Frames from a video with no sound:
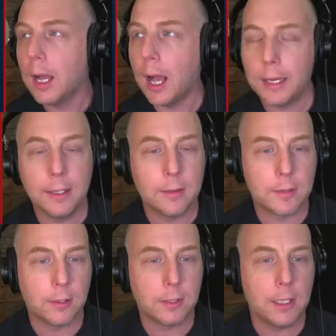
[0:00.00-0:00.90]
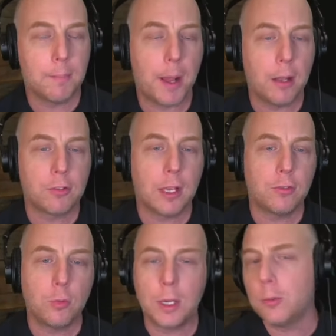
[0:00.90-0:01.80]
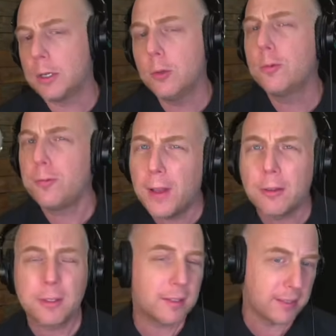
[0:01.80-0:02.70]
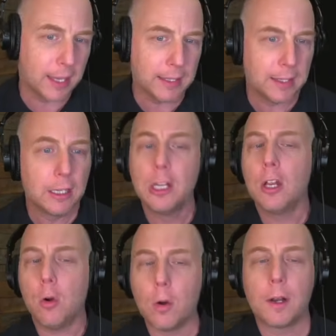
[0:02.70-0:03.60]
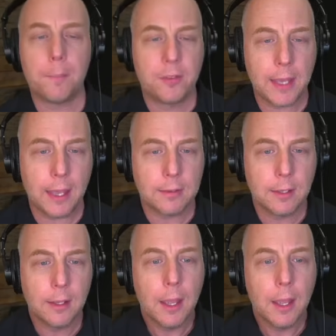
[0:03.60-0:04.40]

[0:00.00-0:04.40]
he insulted. He apologized to anyone who felt slighted or upset.